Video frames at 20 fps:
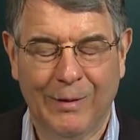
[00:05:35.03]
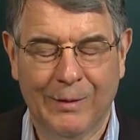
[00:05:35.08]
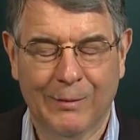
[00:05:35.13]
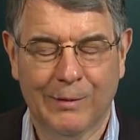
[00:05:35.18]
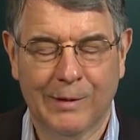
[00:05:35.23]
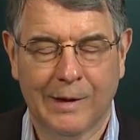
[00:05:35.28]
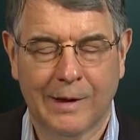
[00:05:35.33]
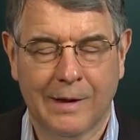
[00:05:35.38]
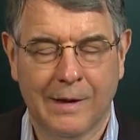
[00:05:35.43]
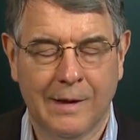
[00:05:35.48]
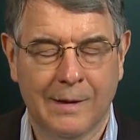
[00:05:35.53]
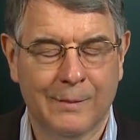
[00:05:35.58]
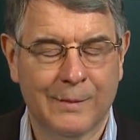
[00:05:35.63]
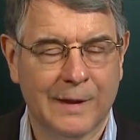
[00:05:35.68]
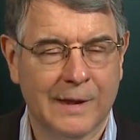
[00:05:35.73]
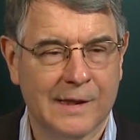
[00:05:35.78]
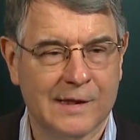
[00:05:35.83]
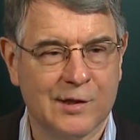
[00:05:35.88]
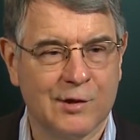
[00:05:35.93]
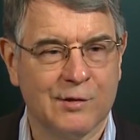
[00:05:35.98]
We were the
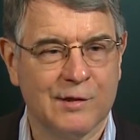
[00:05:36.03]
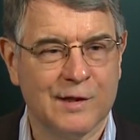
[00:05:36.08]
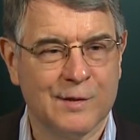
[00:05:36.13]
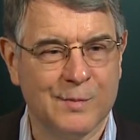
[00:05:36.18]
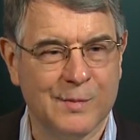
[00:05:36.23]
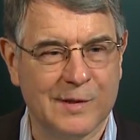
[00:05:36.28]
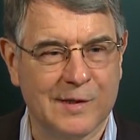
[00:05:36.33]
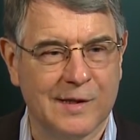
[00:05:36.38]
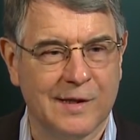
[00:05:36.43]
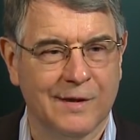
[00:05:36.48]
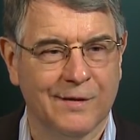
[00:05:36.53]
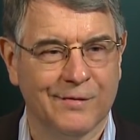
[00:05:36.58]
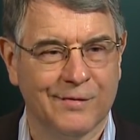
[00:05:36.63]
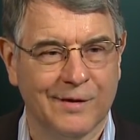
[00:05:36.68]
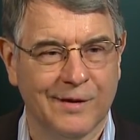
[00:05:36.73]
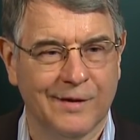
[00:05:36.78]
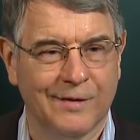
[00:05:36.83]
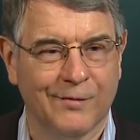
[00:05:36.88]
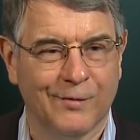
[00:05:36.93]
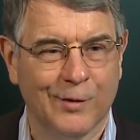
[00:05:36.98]
Commandant's Christmas gift
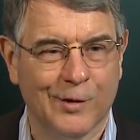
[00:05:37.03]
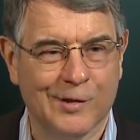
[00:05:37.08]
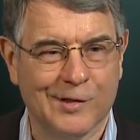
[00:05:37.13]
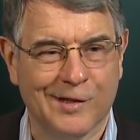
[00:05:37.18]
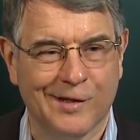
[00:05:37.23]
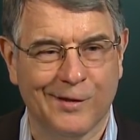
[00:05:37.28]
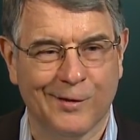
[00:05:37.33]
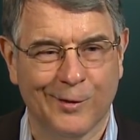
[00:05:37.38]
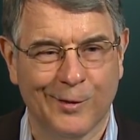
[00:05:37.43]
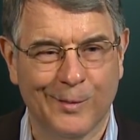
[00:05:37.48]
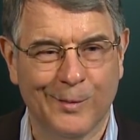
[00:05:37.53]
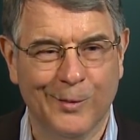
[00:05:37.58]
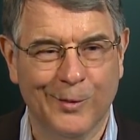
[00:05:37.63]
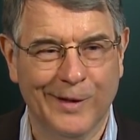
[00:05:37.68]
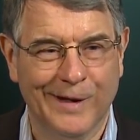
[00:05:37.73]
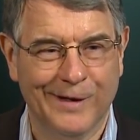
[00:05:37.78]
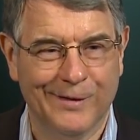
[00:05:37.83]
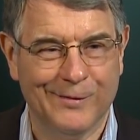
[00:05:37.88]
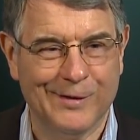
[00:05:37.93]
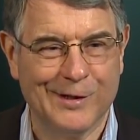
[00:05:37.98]
to the 1st and 3rd
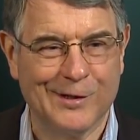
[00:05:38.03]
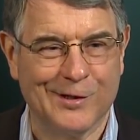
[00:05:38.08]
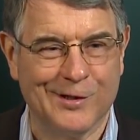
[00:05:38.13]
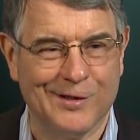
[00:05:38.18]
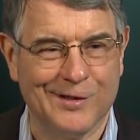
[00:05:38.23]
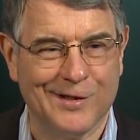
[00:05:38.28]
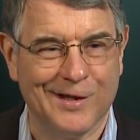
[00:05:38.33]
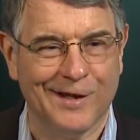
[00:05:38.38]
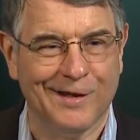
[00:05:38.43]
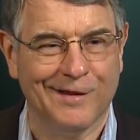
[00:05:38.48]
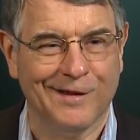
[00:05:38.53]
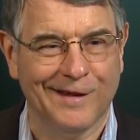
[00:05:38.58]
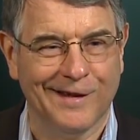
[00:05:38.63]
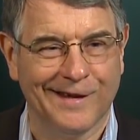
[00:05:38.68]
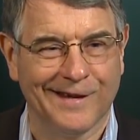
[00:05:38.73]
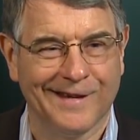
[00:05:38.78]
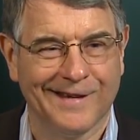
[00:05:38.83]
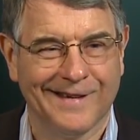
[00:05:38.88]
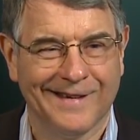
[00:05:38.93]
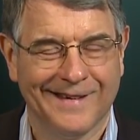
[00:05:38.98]
Marine Divisions, I think.